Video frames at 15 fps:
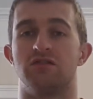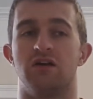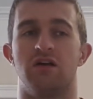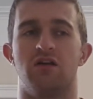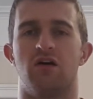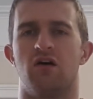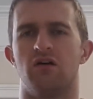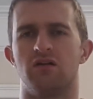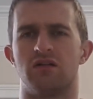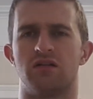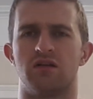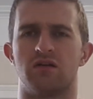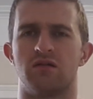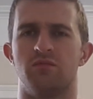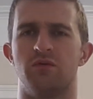saying, oh, you'd
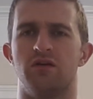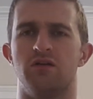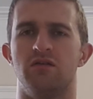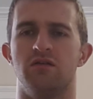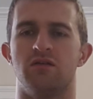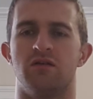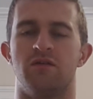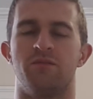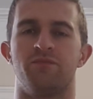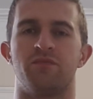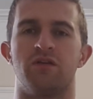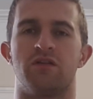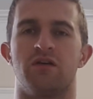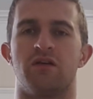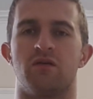think
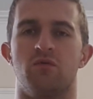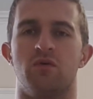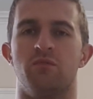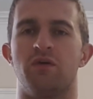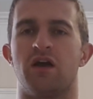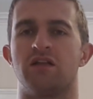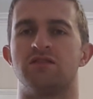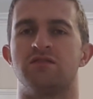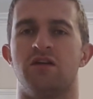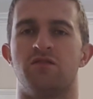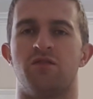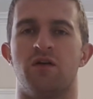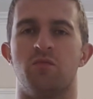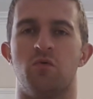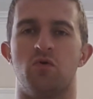you wouldn't be getting
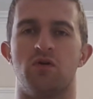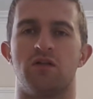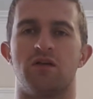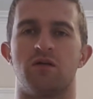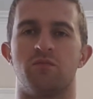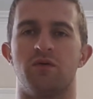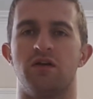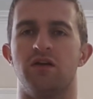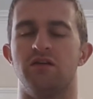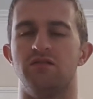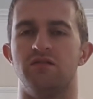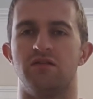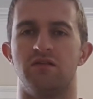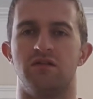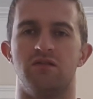stiff anymore, you think it'd be
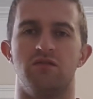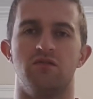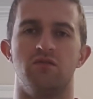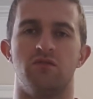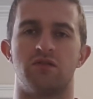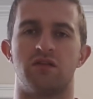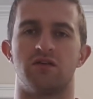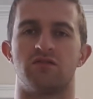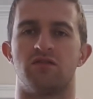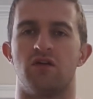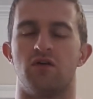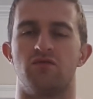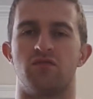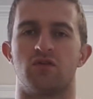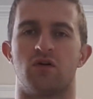easy, you at this
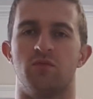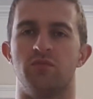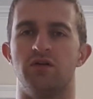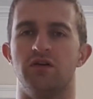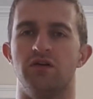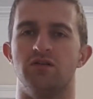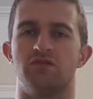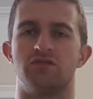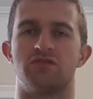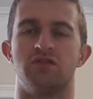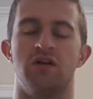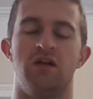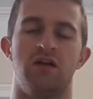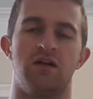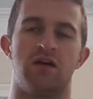now for a couple of years,
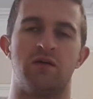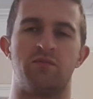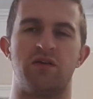and